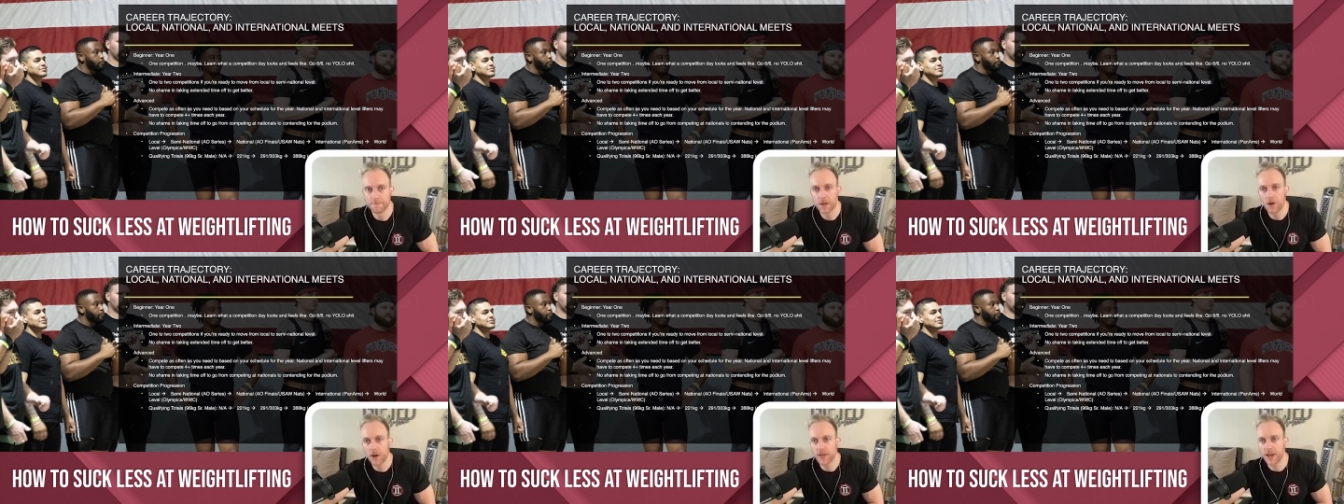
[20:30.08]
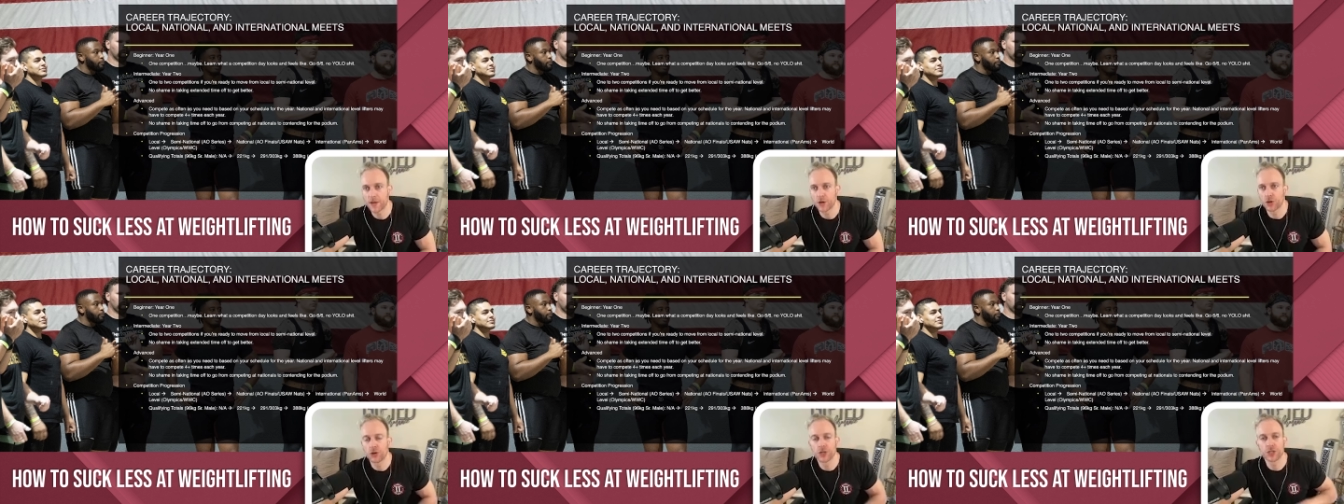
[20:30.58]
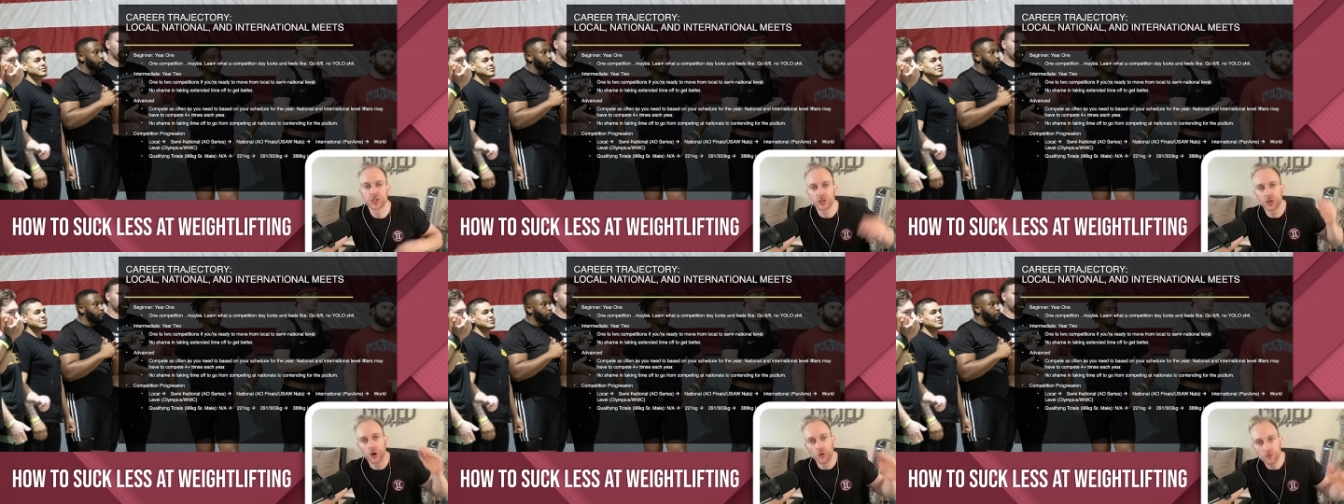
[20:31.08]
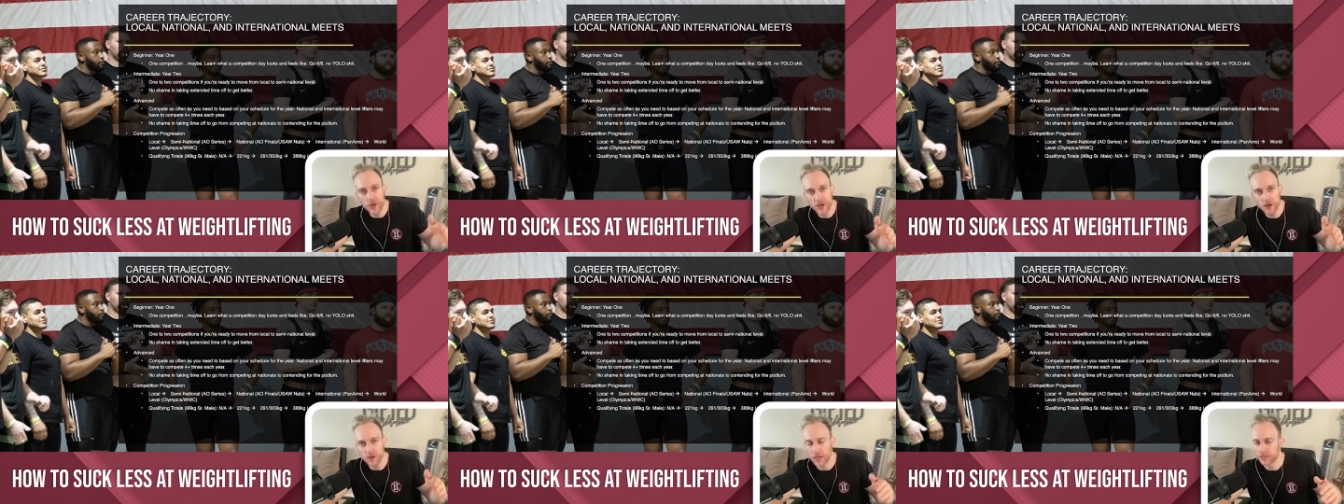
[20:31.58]
All right, now your
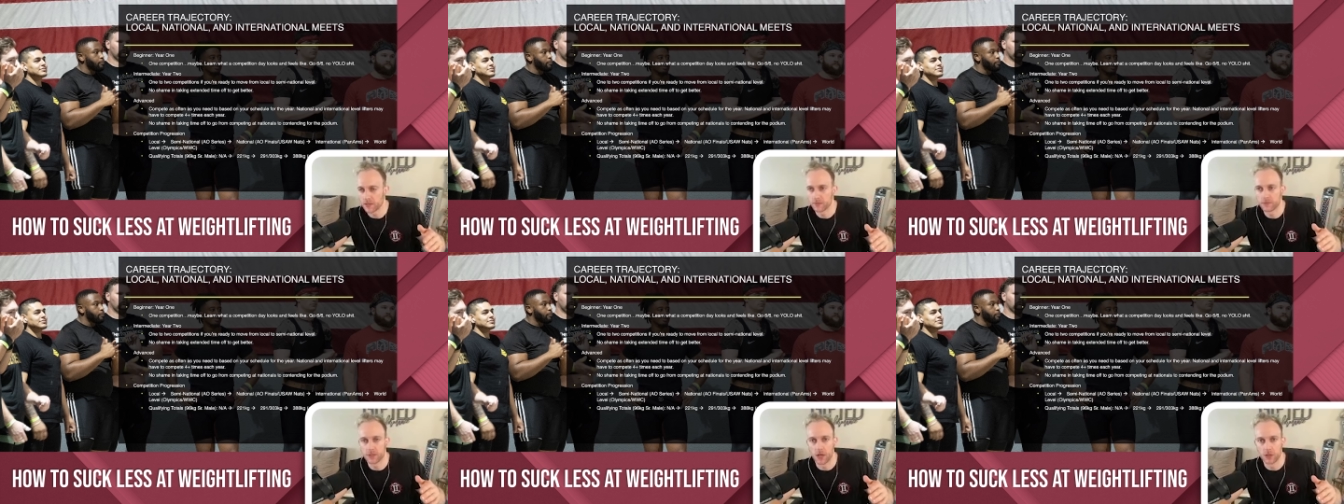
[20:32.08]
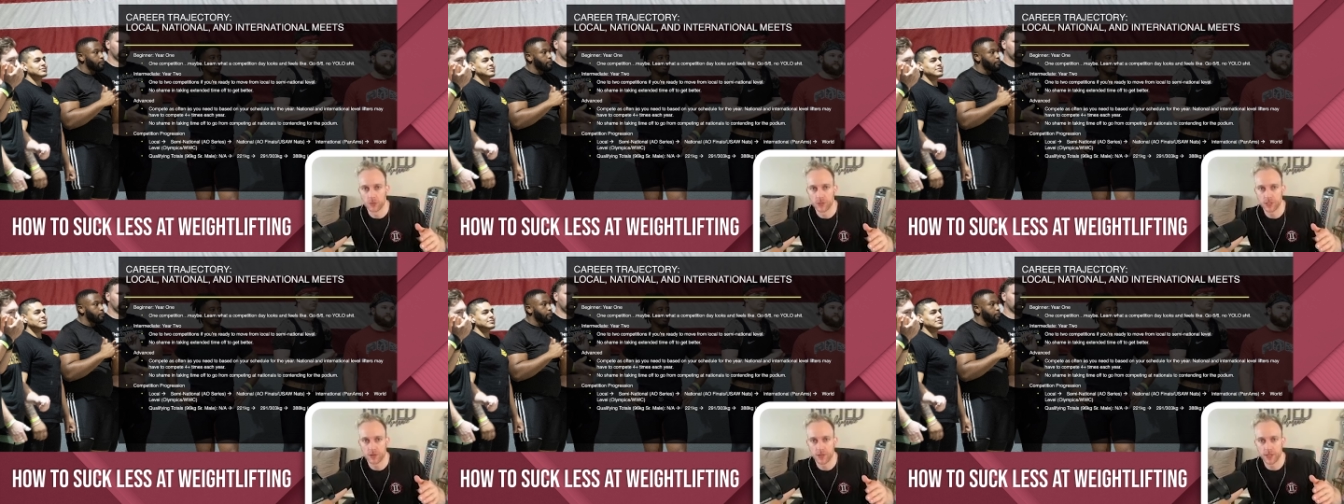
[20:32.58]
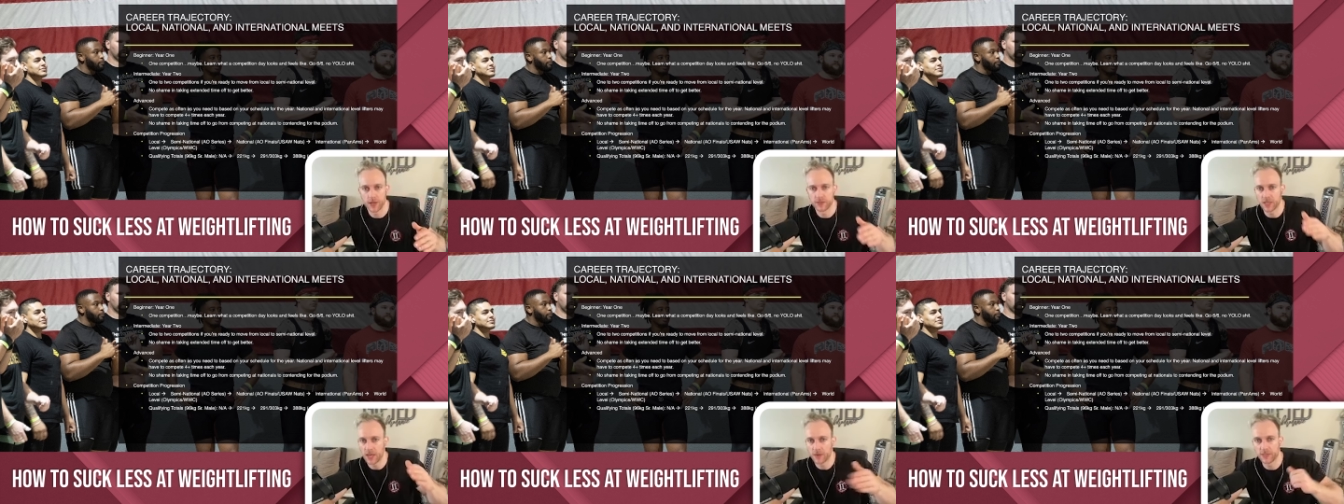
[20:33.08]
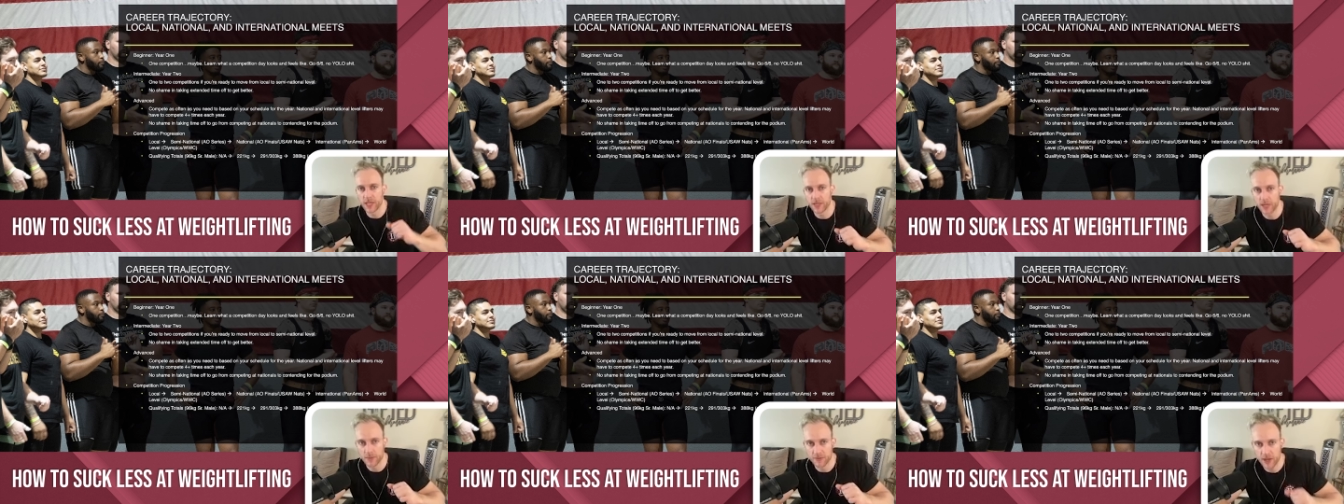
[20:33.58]
career, that's a tongue twister right there. Say that one 10
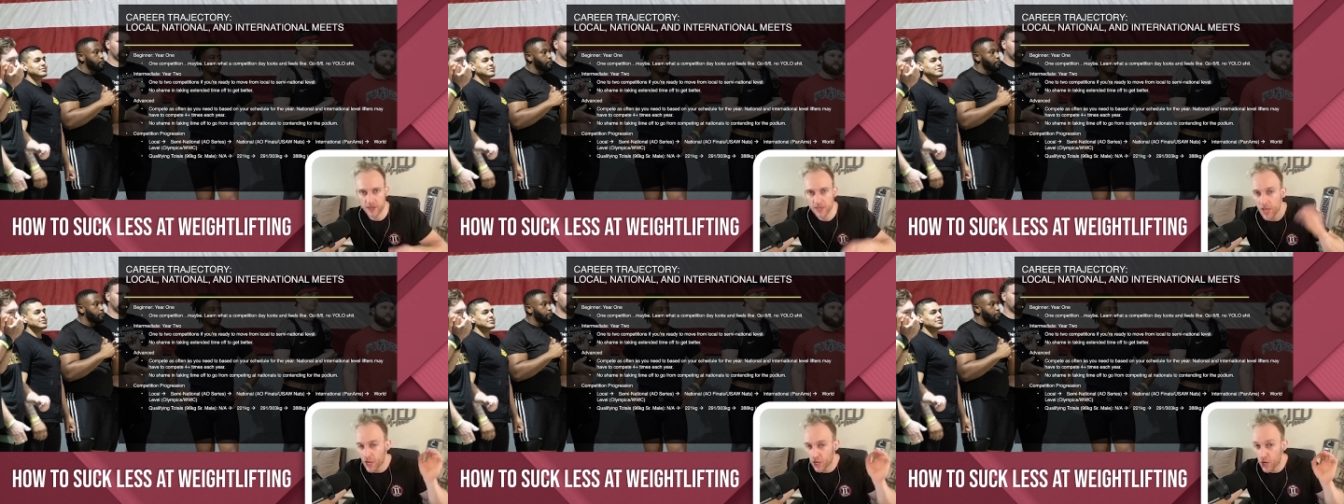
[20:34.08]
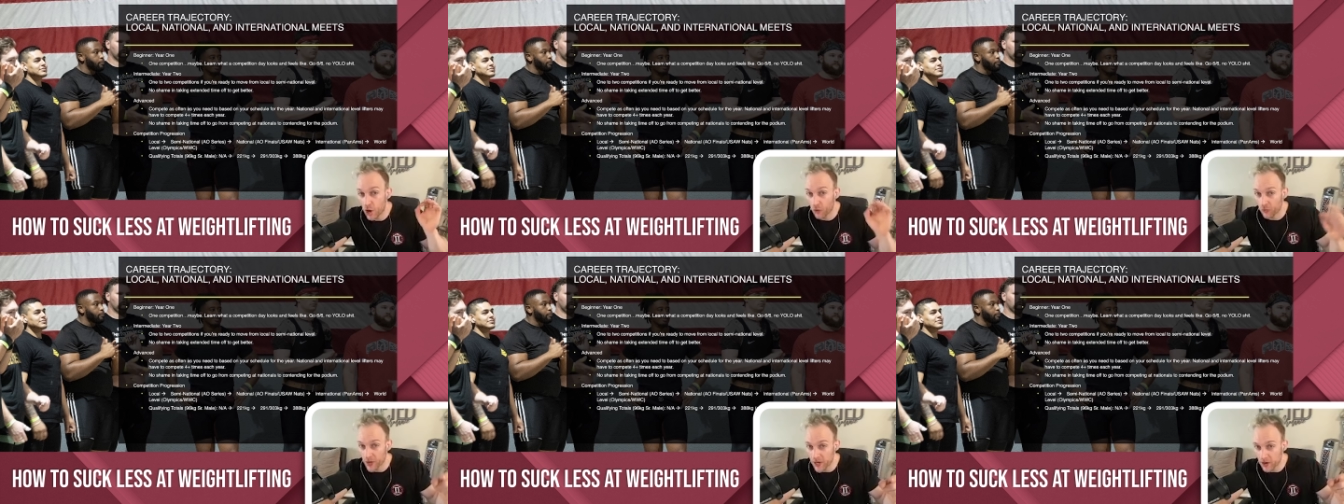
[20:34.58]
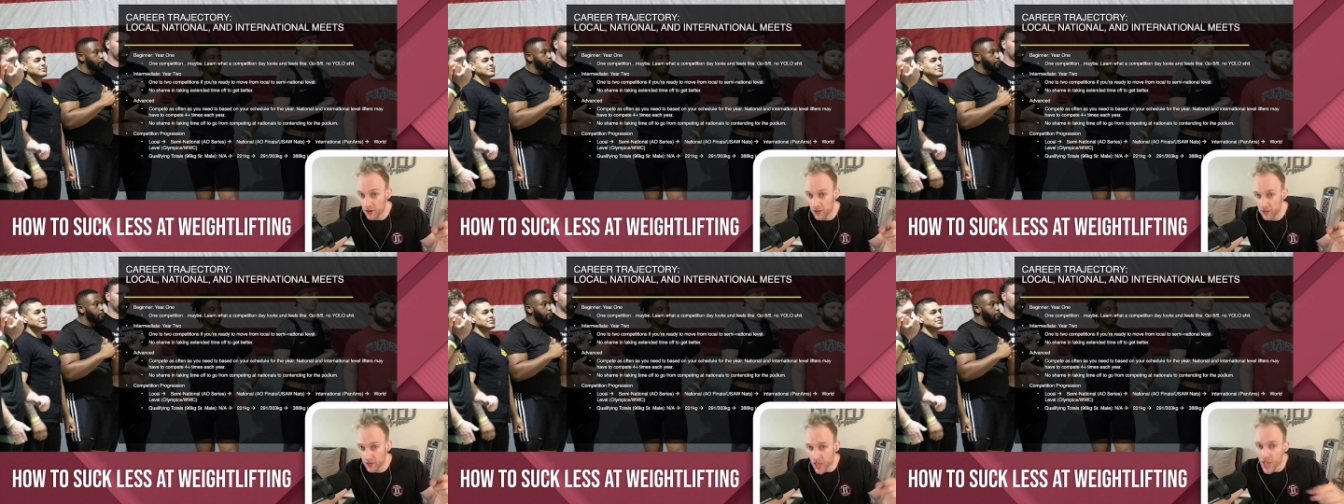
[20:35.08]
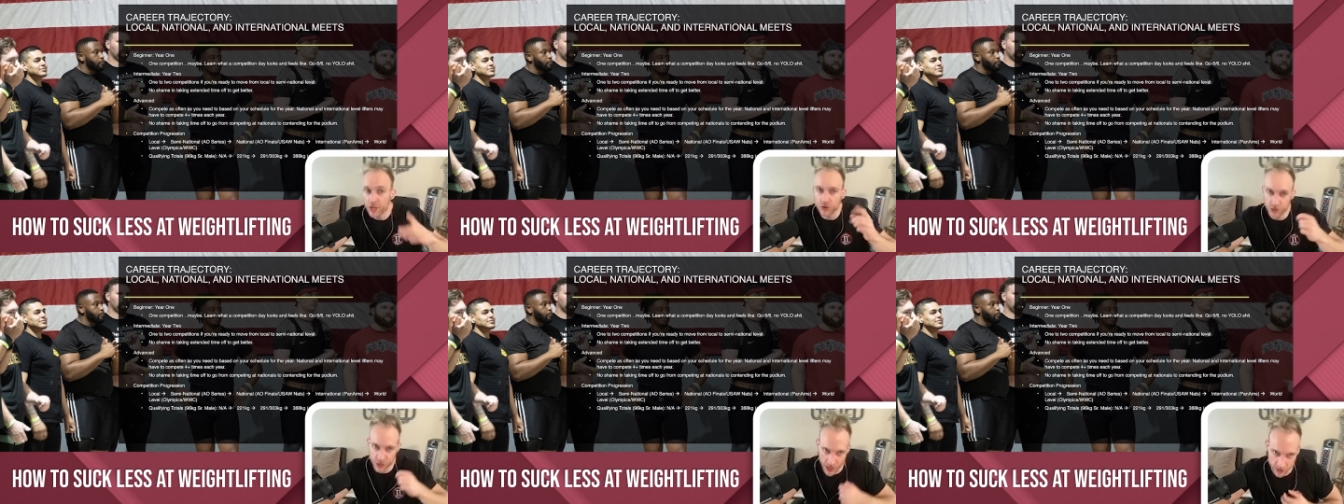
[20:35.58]
times fast. Career
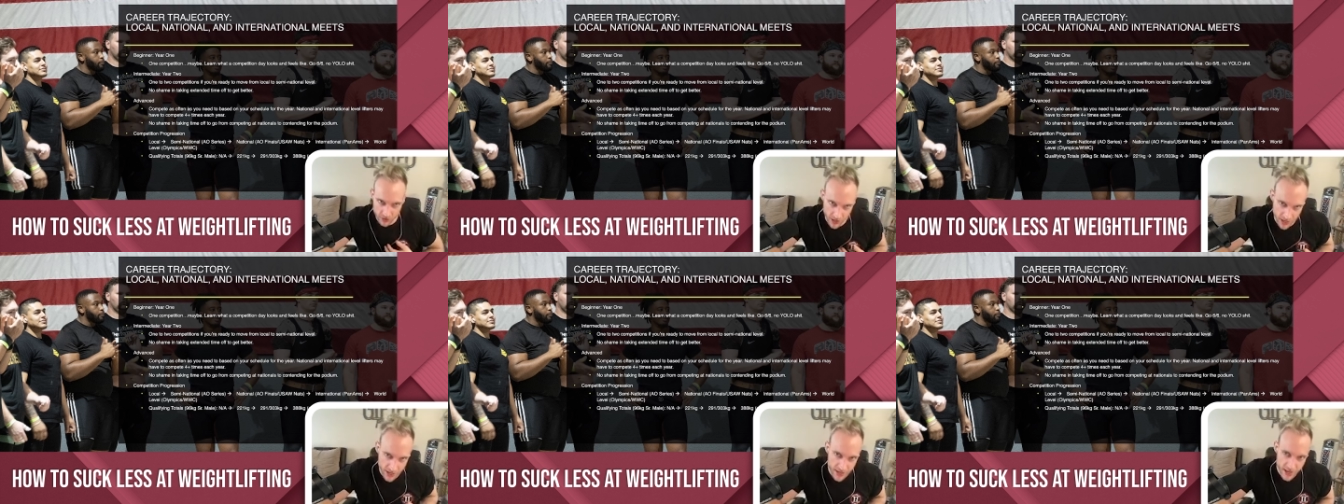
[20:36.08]
trajectory.